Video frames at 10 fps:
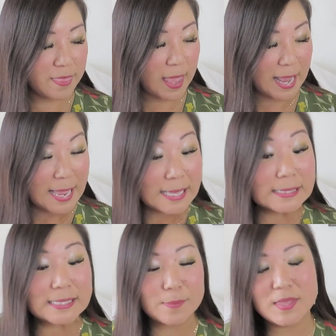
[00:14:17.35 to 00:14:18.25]
that
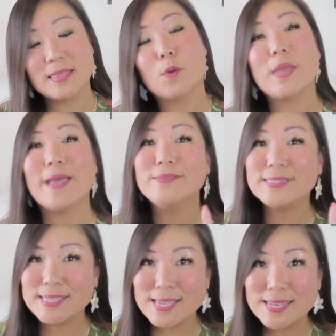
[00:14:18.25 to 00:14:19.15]
is something that we have
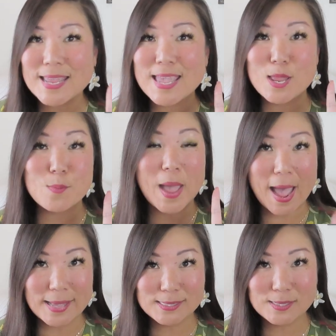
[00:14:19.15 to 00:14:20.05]
seen in
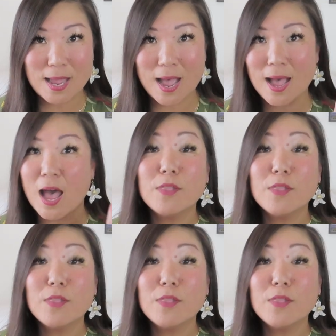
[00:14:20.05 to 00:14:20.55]
past uh,